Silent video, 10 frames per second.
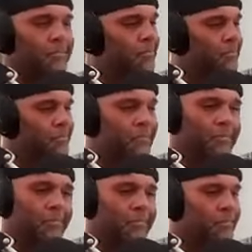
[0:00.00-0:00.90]

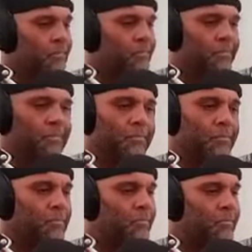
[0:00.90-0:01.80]

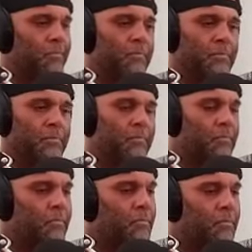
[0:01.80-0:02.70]

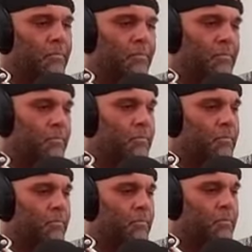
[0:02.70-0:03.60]

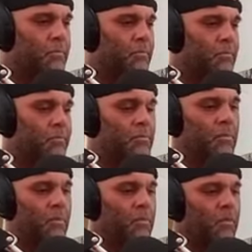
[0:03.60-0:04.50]

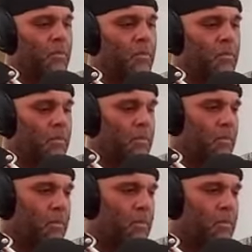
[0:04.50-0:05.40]

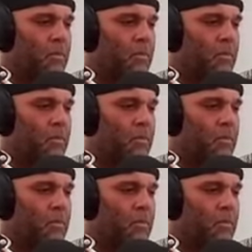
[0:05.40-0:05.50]
The person shown says nothing.